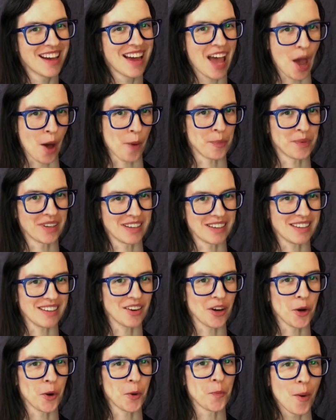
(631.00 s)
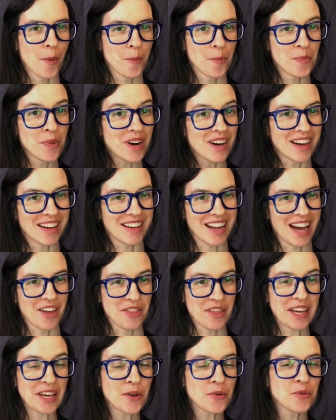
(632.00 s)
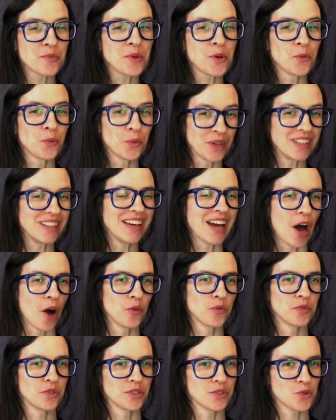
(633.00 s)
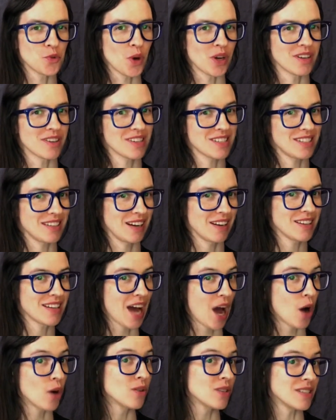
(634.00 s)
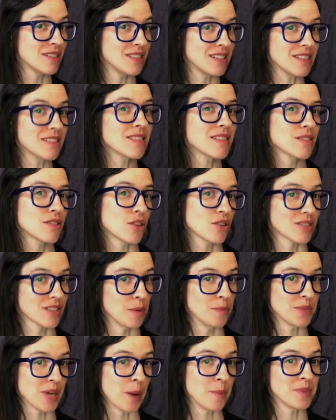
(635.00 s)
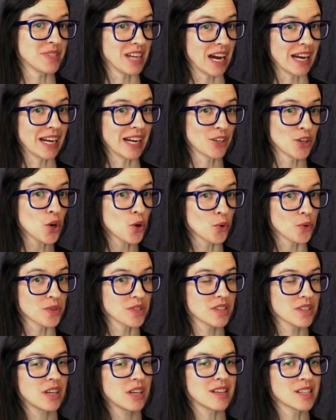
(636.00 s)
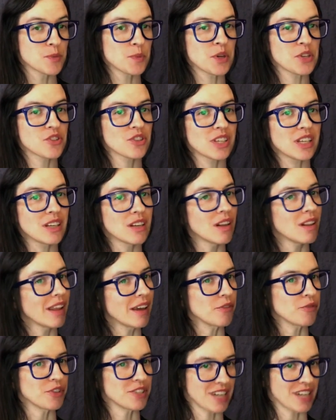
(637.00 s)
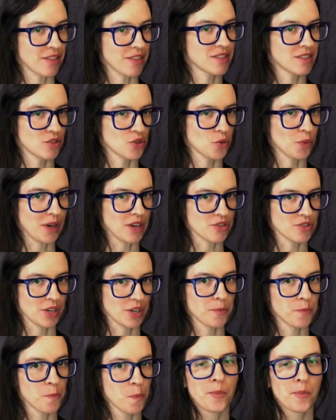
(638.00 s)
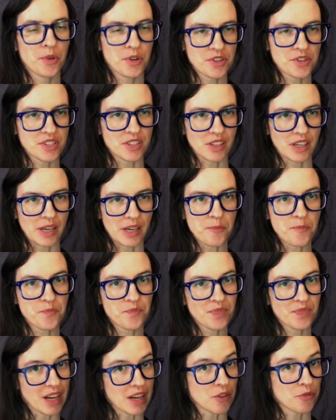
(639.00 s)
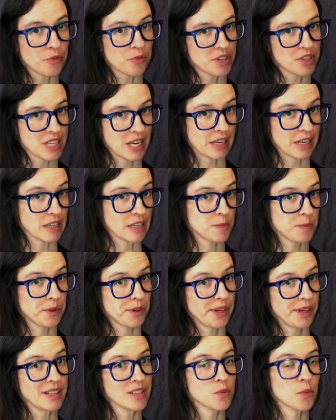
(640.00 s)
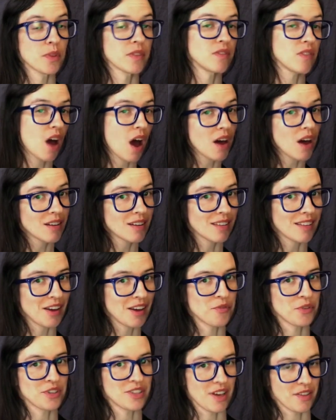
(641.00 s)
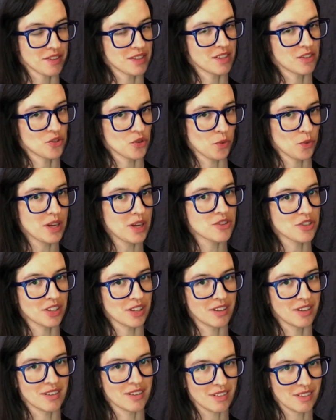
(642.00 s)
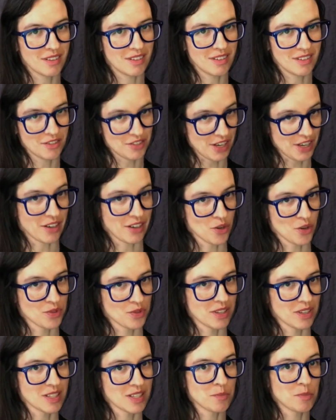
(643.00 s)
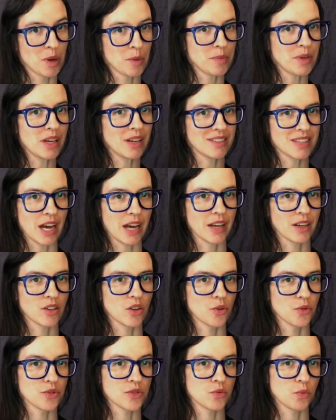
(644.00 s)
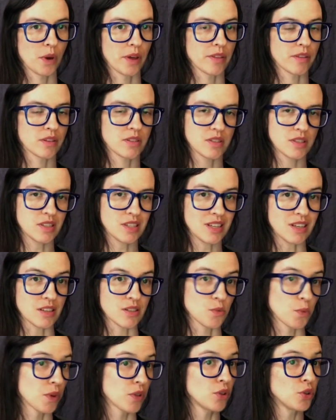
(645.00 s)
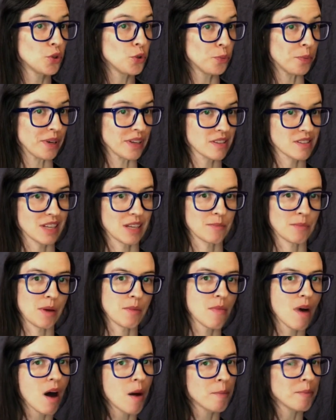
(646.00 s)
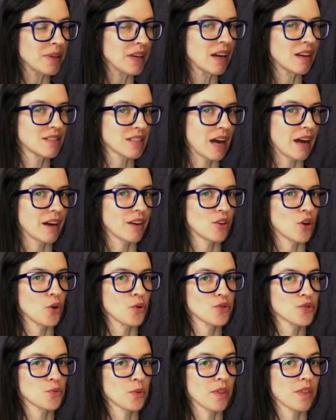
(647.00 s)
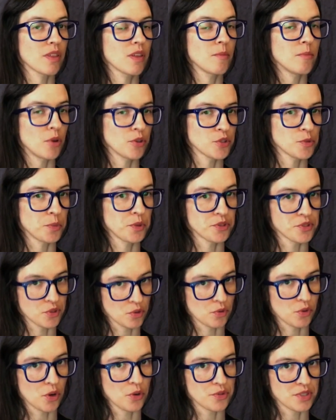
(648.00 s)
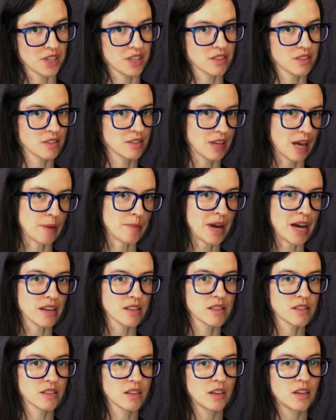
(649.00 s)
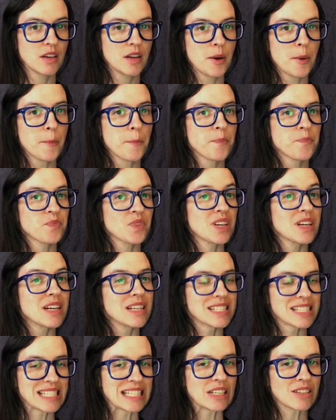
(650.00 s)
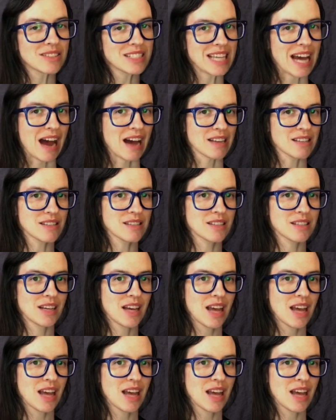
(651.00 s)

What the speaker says: happening here. But I think it would be really helpful to understand how diseases are sometimes diagnosed, especially in a life or death situation. Personally, I have firsthand experience with not a life or death situation diagnosis, but being diagnosed with a disease, with lupus, and my mom being diagnosed with multiple sclerosis, MS. A single test